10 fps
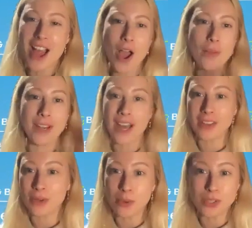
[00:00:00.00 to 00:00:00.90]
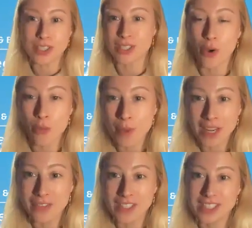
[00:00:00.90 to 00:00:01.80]
and how the course has sort of
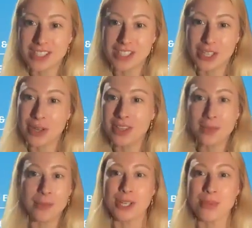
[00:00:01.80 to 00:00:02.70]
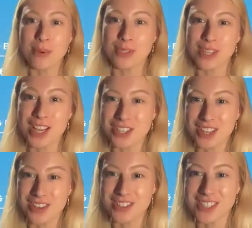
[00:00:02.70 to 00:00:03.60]
benefited you, and then we'll jump on to
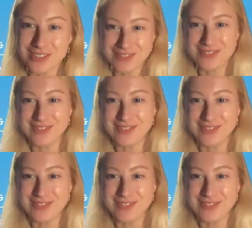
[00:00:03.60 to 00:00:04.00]
Astrid after.